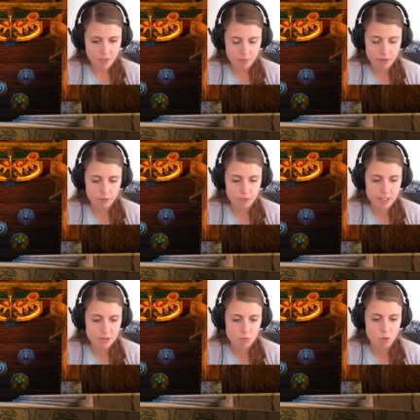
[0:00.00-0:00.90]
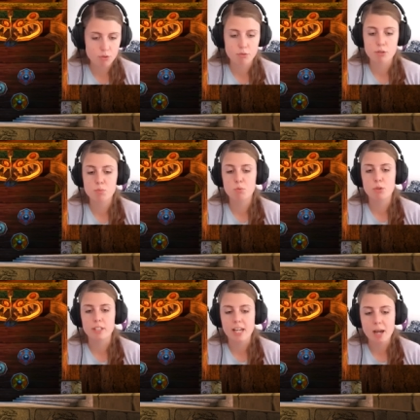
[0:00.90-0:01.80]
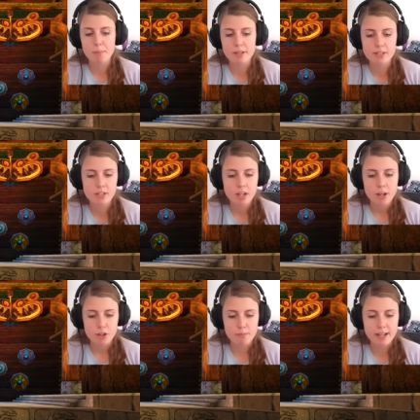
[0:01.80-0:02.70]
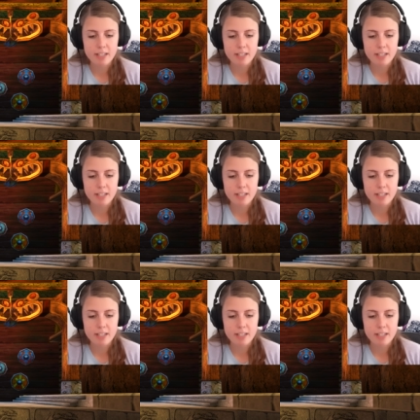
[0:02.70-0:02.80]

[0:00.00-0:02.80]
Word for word: Feel free to also explore the campus, you might